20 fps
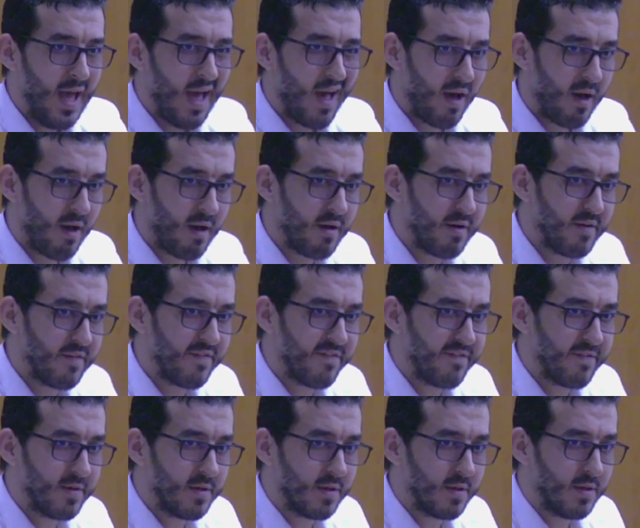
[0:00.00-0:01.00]

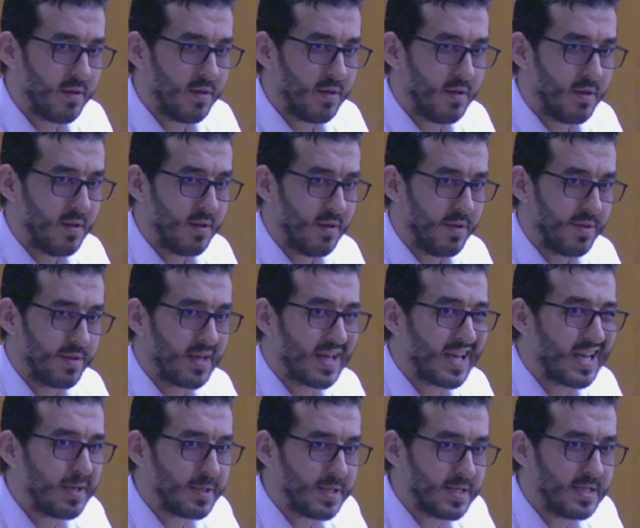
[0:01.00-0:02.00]
have
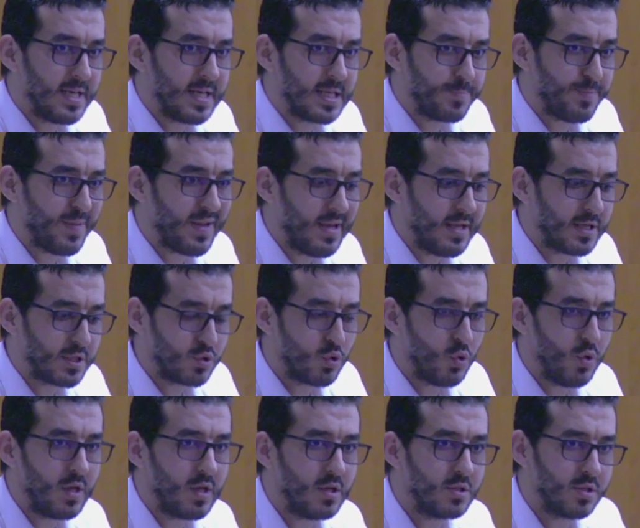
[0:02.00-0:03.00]
the experience to
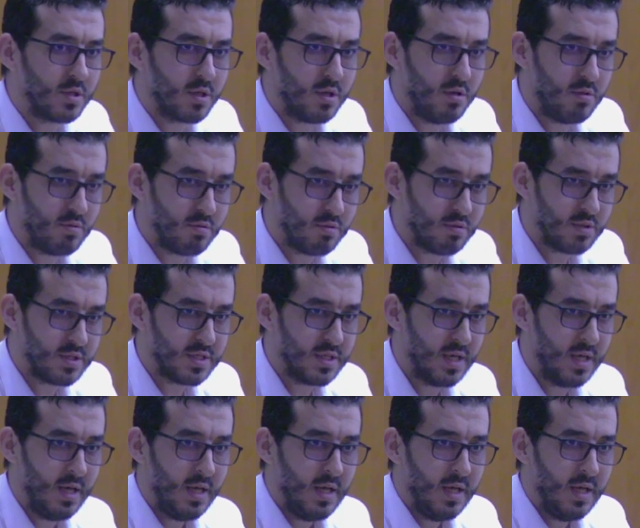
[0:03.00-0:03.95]
execute